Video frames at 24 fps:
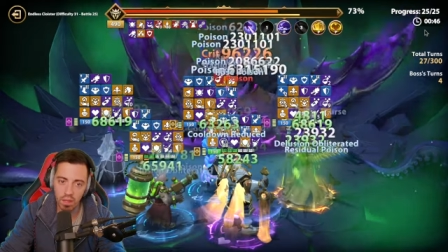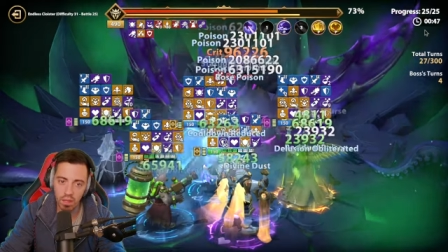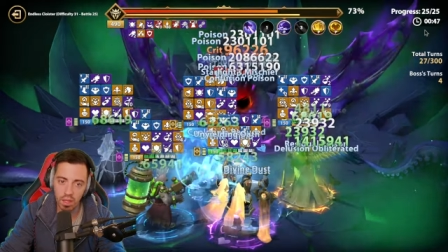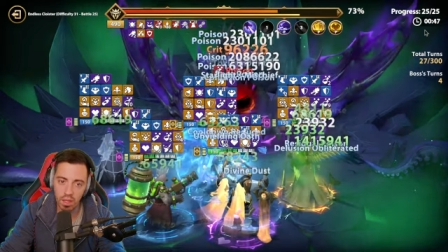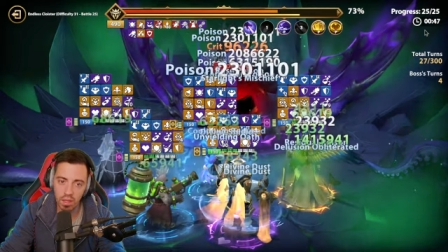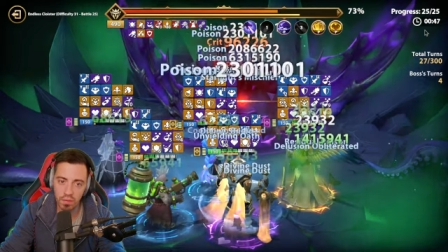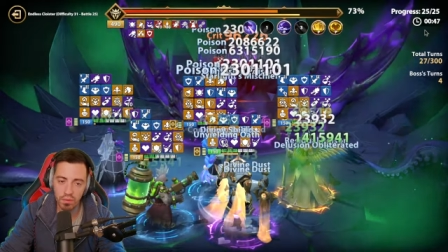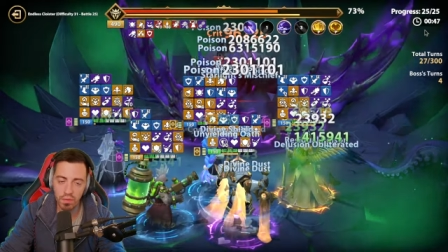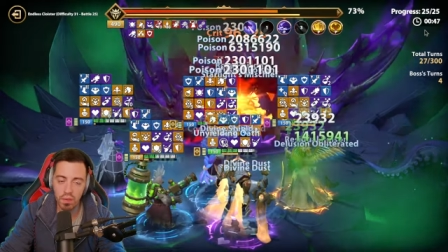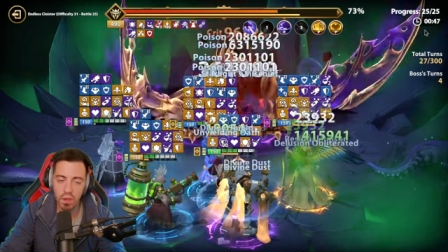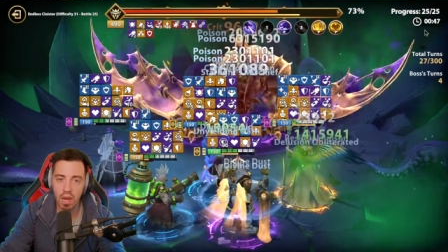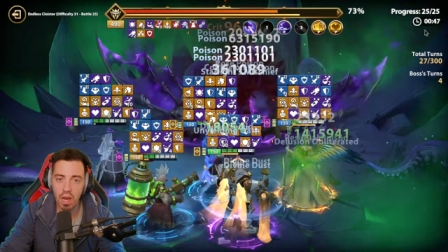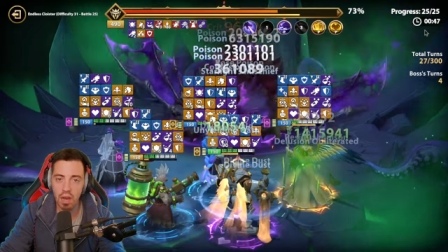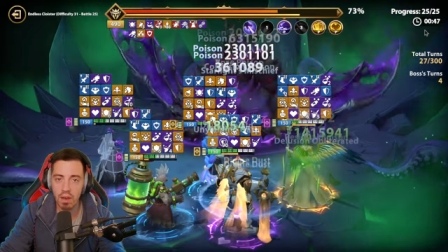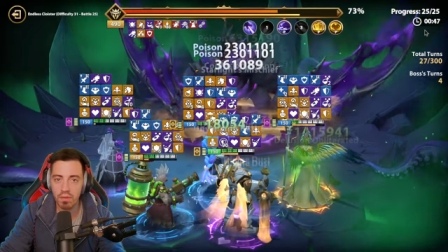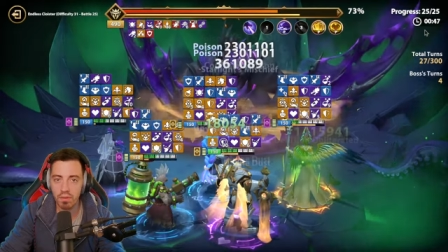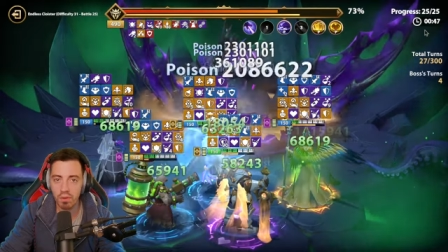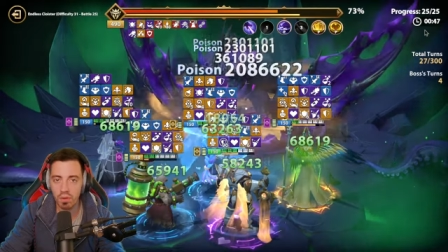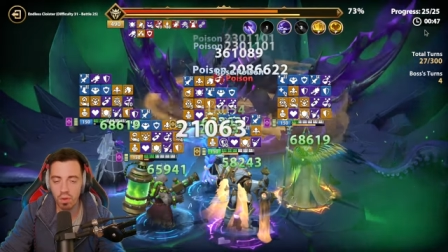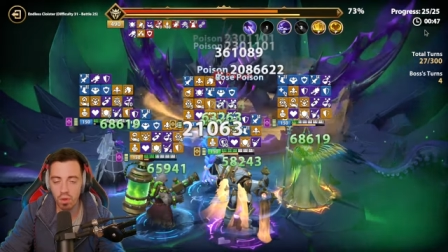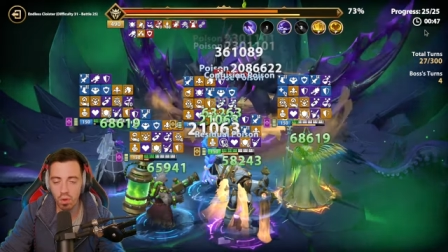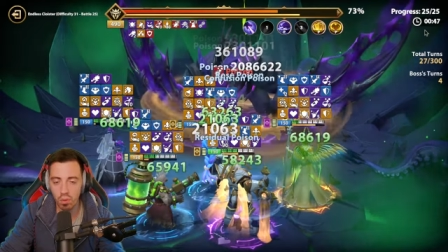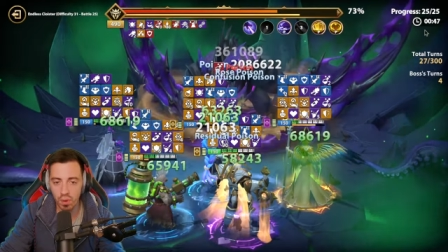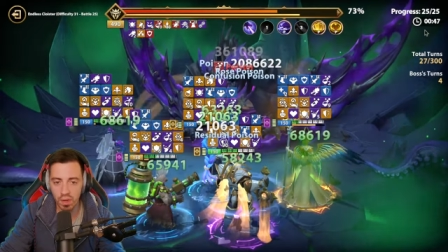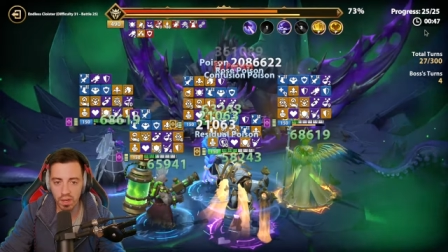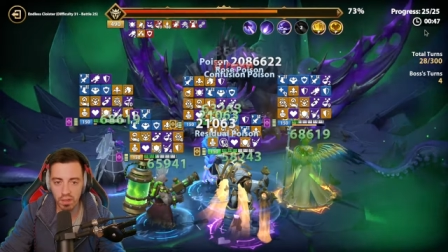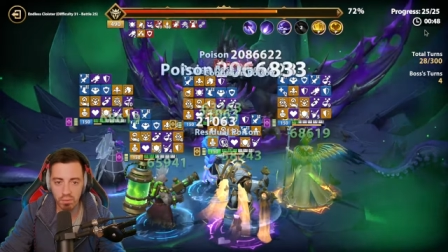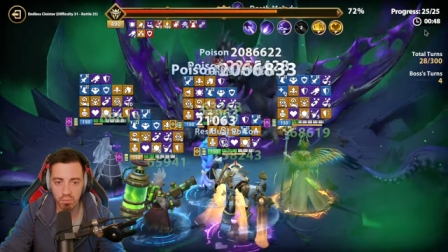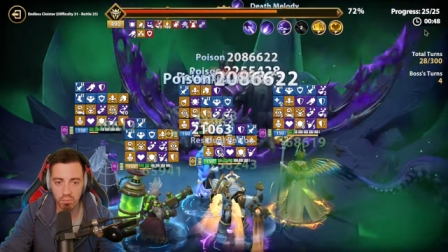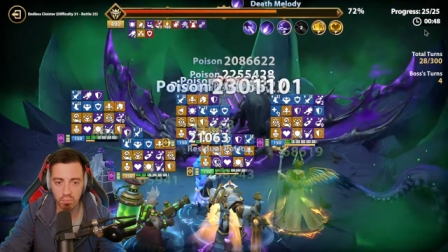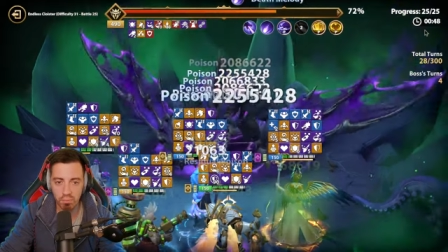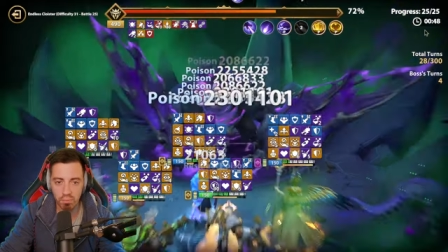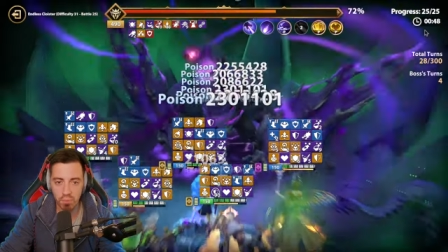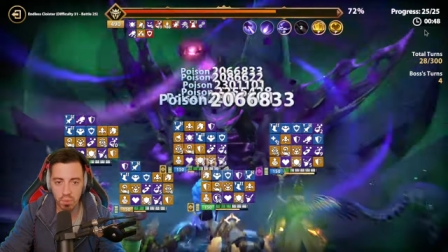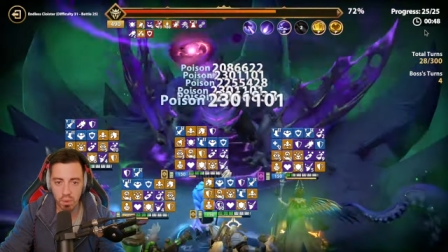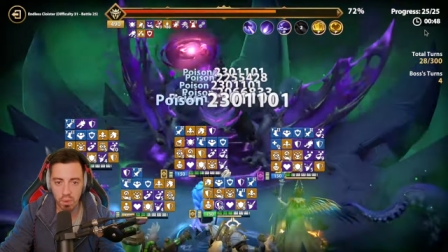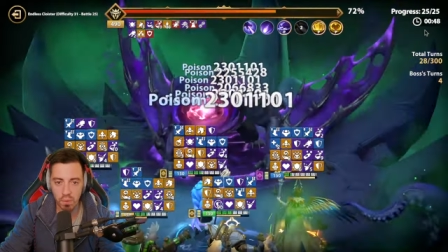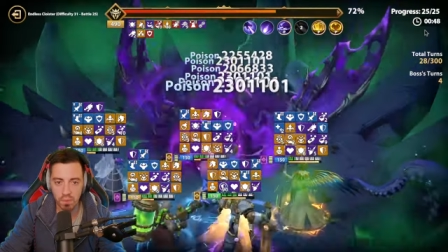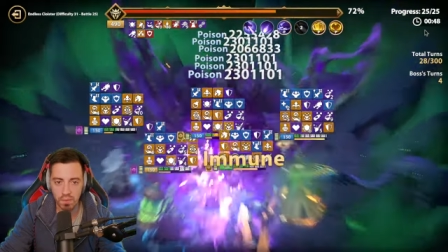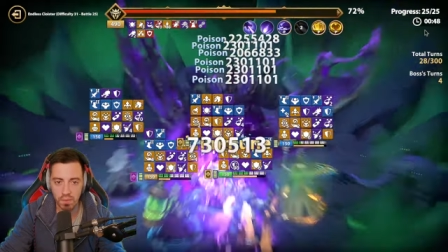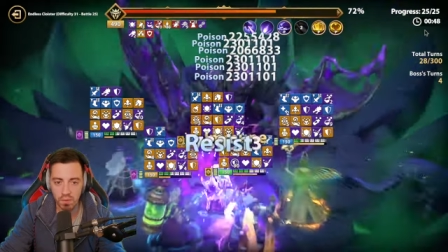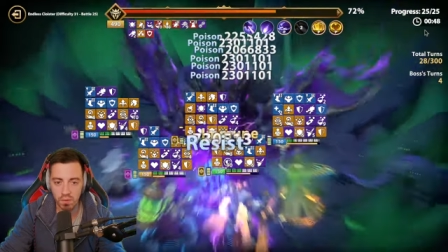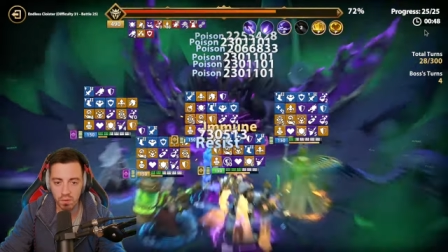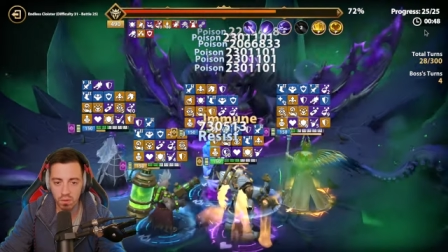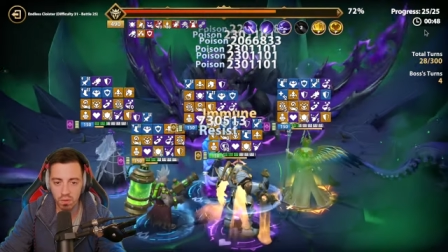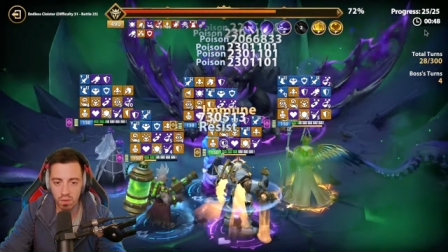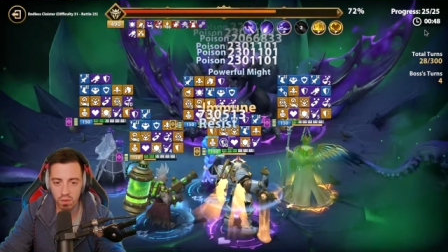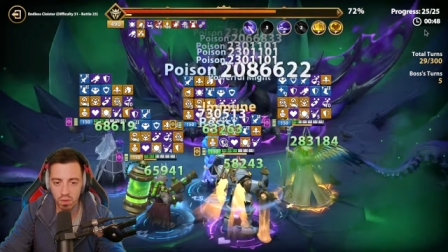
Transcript: if you have the correct buffs on your